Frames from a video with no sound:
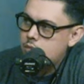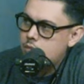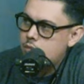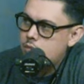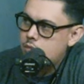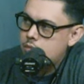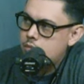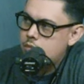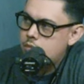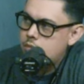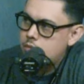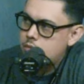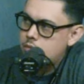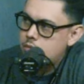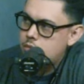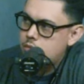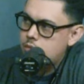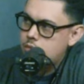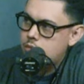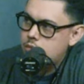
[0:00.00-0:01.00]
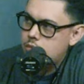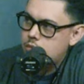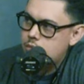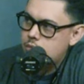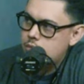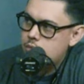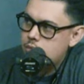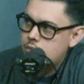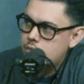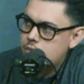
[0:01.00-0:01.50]

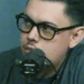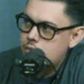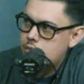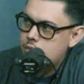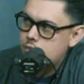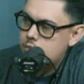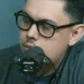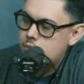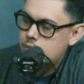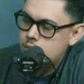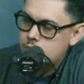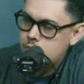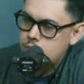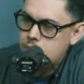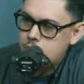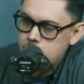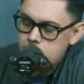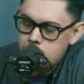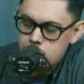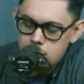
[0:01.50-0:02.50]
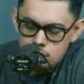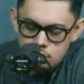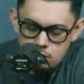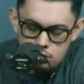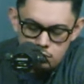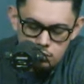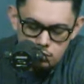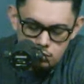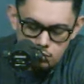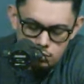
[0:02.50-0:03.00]

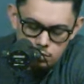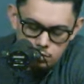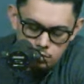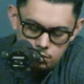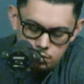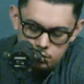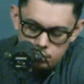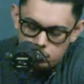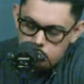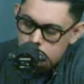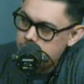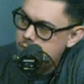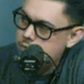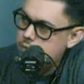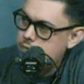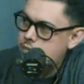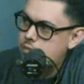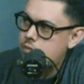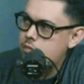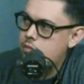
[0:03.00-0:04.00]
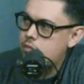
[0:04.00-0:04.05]
(not speaking)